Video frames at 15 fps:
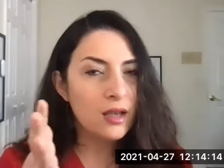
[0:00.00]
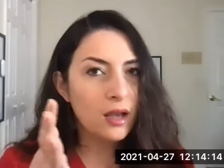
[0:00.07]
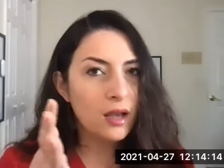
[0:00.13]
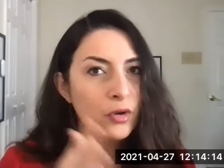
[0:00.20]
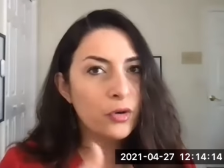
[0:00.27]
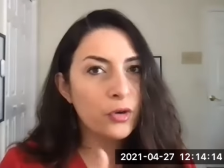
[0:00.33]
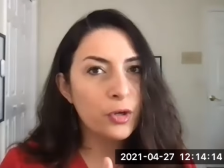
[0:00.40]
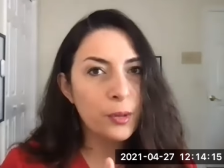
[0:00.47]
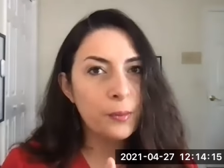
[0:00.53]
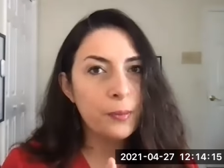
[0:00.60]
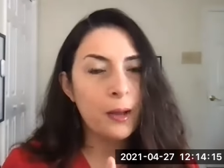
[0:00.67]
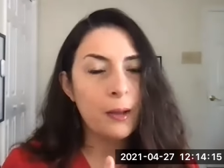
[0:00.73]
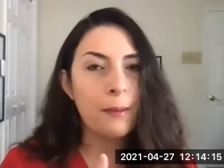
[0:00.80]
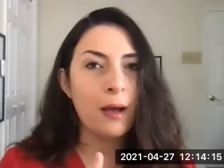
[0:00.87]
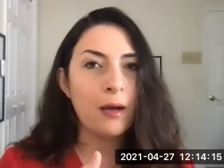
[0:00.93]
a group
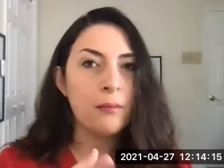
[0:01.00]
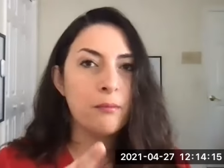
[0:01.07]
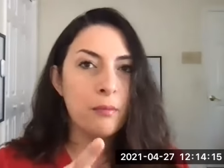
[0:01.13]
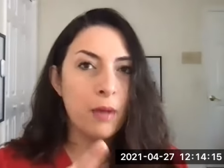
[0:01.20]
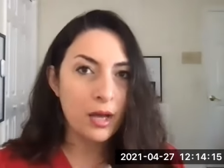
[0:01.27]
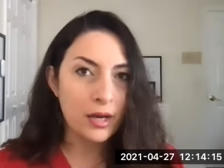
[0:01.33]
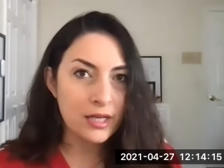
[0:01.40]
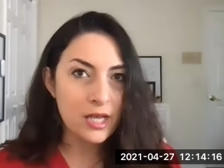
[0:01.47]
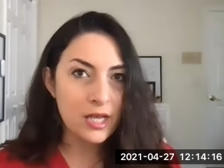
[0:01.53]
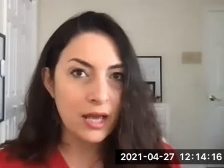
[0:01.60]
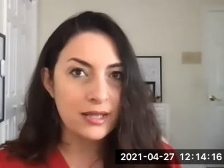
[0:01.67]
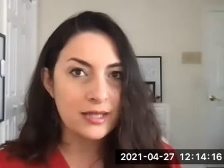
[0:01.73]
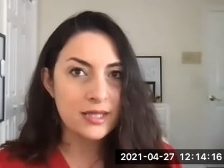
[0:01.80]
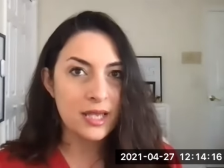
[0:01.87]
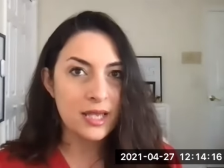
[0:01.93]
about
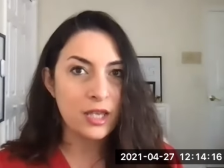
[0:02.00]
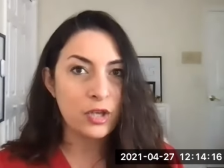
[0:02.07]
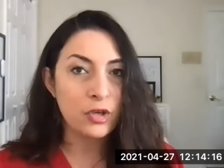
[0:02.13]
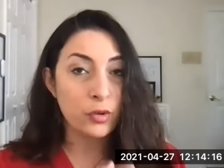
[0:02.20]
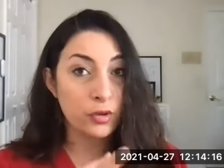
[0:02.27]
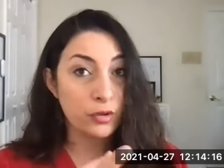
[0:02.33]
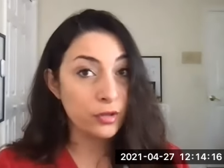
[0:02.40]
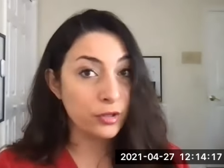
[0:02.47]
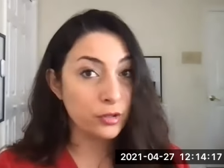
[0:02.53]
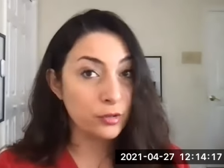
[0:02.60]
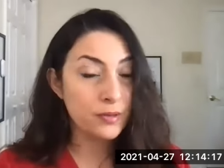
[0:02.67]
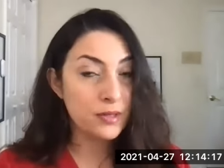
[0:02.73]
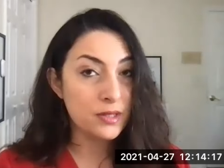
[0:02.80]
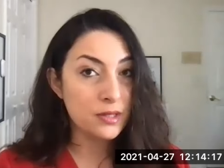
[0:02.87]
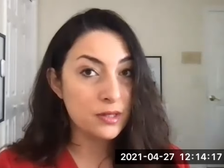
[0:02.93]
monetizing your
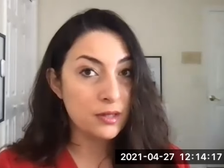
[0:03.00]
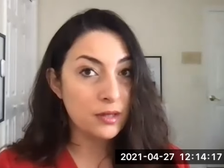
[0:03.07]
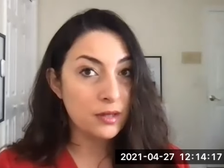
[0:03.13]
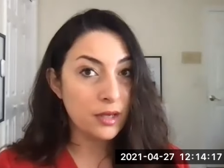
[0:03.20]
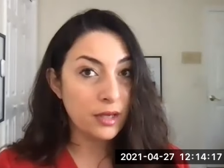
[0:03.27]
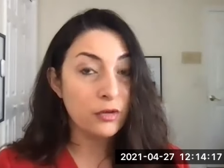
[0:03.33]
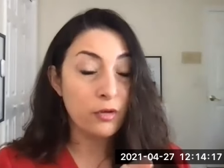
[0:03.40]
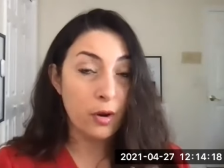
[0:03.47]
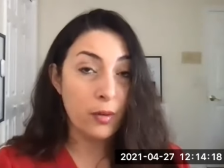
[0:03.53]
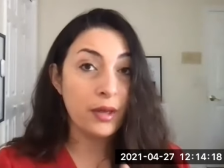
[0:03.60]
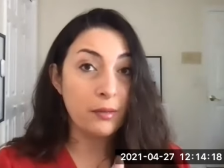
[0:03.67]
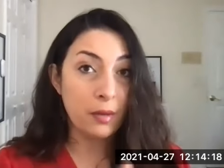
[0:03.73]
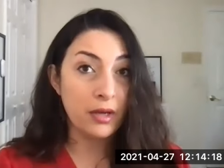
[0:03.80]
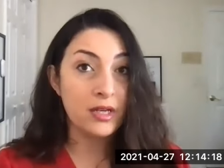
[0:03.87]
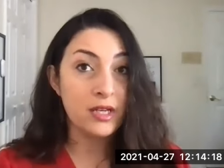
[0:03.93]
groups and
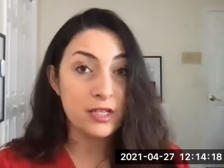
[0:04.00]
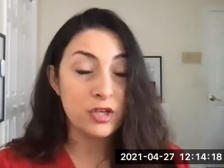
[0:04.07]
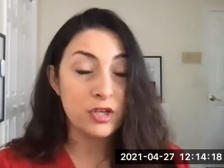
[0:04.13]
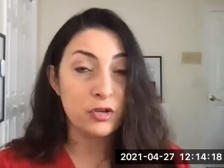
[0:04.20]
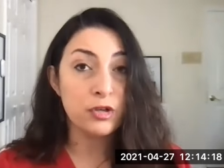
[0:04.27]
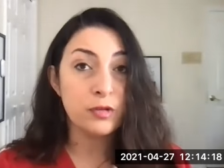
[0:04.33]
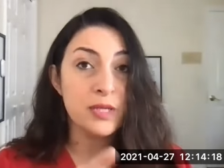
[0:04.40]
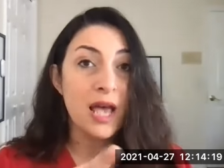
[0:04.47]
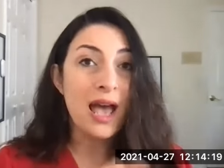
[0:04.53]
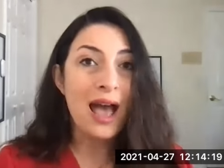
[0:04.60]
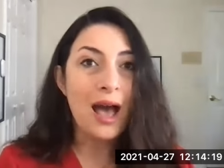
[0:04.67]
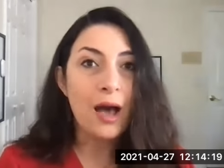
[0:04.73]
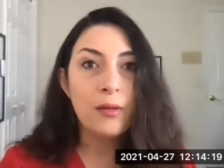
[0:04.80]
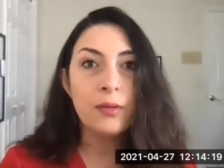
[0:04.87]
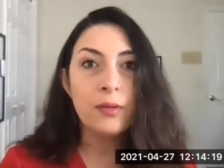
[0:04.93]
growing and monetizing your groups,
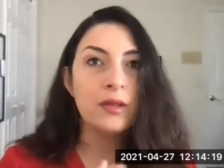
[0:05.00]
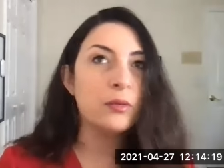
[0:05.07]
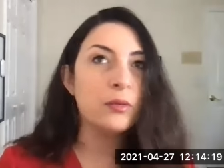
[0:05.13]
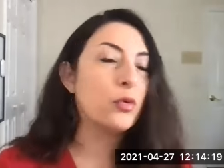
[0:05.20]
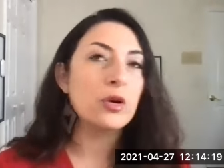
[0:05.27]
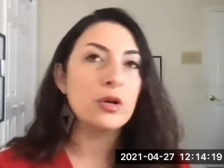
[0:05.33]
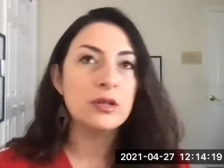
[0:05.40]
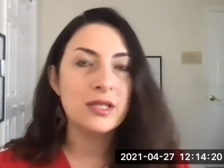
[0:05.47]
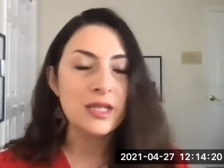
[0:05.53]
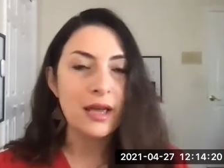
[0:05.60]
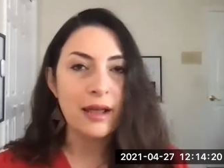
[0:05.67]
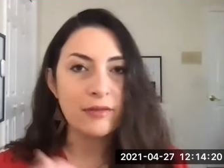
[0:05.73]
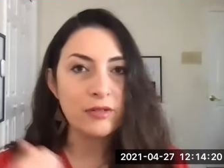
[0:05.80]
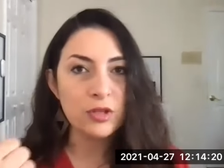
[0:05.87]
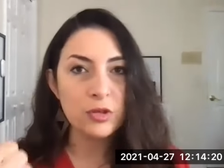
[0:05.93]
how in the world does
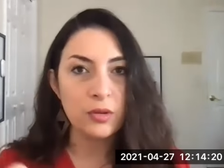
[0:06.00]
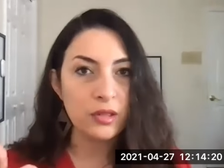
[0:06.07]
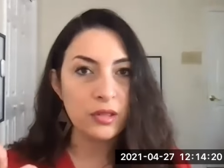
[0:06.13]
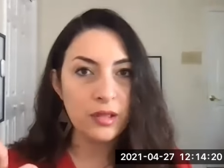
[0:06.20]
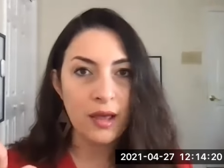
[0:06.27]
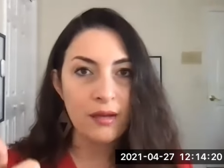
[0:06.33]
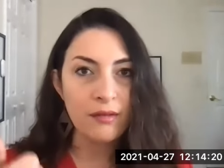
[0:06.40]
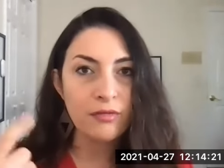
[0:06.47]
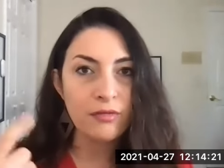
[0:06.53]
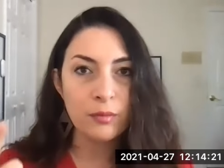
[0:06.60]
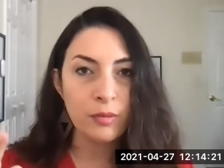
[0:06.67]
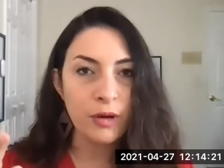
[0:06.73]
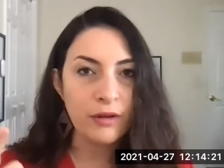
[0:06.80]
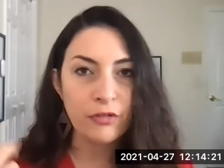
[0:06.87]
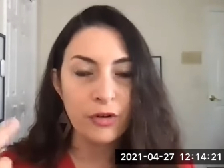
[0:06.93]
that have to do with love,
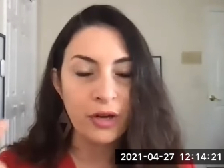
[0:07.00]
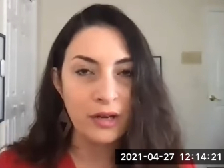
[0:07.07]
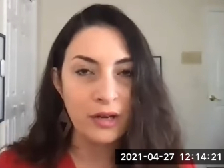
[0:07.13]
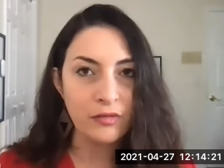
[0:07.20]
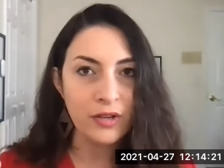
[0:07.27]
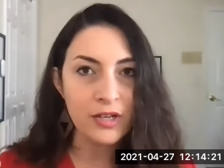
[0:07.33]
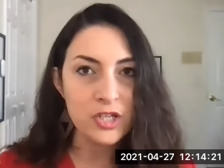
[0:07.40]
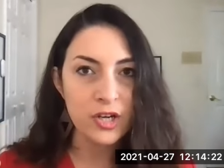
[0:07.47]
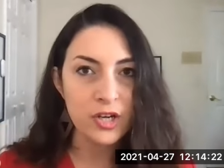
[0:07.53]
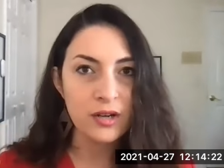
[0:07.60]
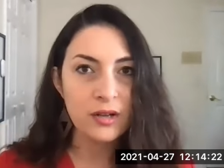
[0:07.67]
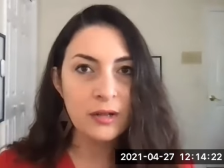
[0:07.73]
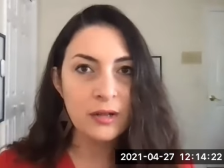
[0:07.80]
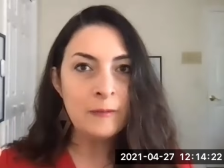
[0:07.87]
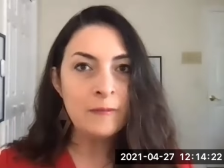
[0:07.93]
bravery, and adventure?
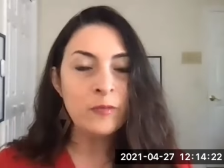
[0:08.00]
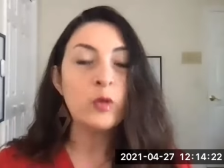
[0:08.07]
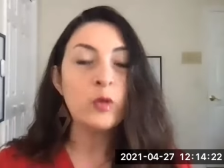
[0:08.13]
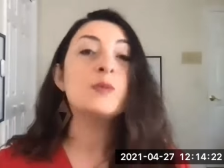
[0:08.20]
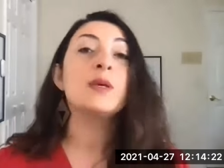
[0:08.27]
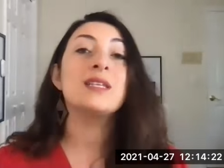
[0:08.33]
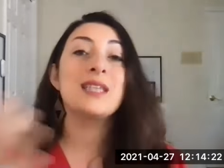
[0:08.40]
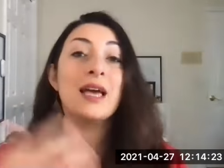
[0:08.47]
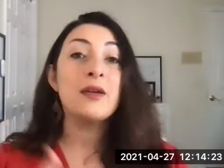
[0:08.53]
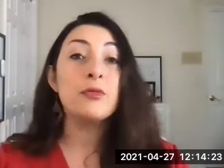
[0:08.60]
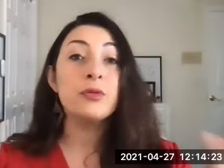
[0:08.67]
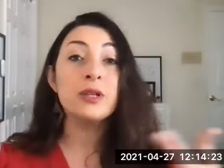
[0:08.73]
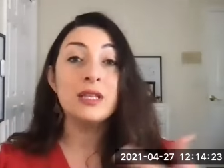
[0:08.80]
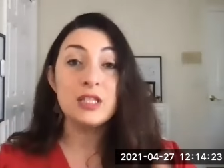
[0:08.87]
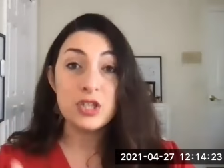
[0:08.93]
Well, it's because I
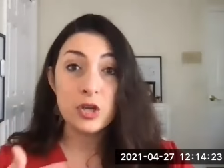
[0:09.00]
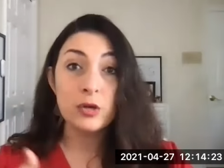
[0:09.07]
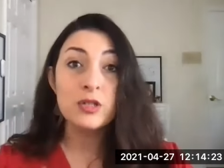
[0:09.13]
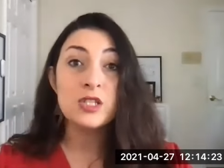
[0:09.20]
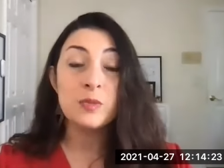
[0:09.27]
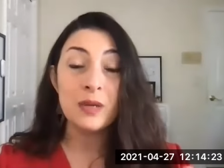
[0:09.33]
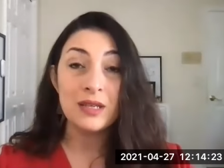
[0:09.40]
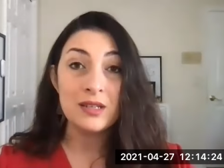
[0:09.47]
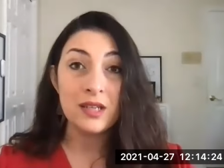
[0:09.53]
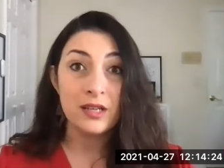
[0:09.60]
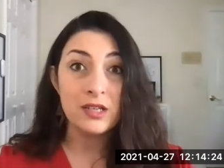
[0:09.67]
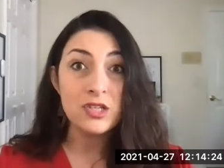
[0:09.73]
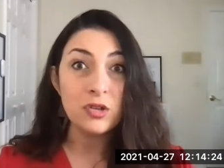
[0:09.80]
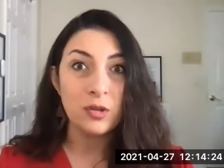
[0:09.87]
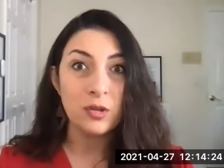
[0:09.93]
really chose to be
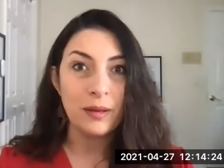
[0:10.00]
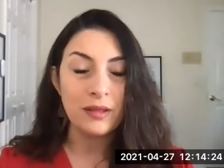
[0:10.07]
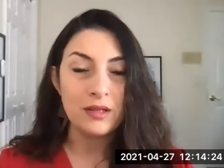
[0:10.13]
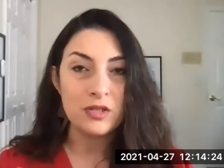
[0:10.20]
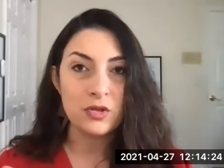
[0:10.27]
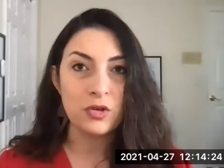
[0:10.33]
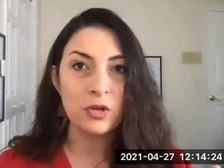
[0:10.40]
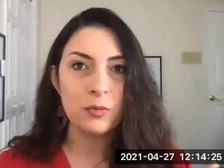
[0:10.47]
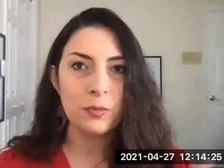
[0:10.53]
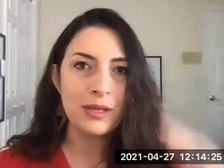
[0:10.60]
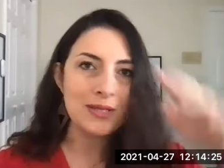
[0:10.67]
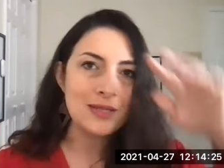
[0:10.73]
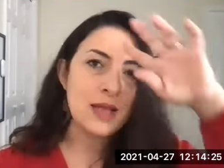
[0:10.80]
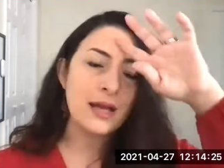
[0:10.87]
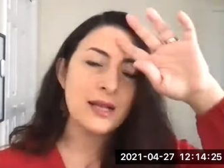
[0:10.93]
intentional about this group.
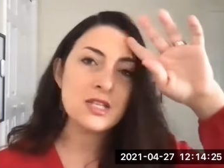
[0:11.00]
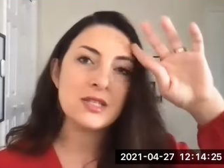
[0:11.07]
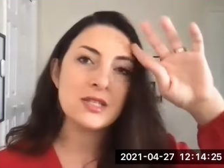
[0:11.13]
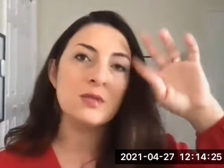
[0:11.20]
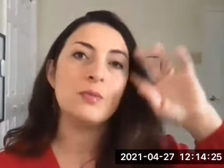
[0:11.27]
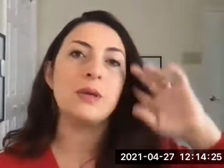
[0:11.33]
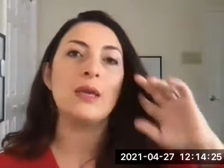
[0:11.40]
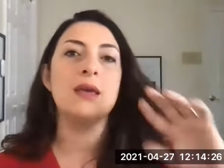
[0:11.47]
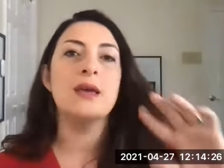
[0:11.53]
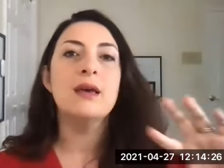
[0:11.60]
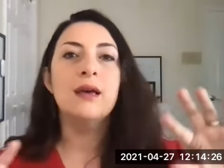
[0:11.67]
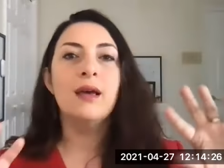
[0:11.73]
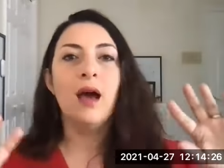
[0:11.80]
It's not just to be,